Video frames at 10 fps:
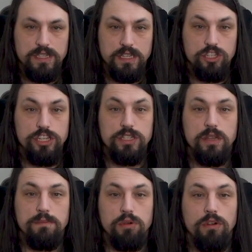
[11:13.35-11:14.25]
see she's
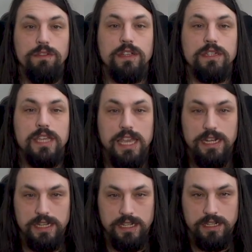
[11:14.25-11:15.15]
a perfect
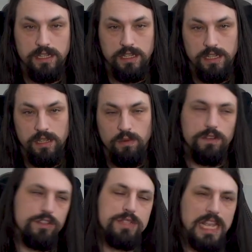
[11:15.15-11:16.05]
candidate.
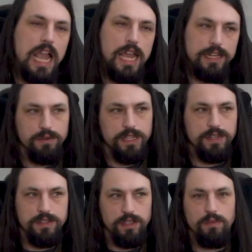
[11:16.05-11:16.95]
Well, she was a guy 20
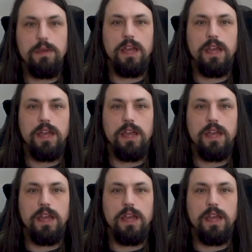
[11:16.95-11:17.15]
years ago, but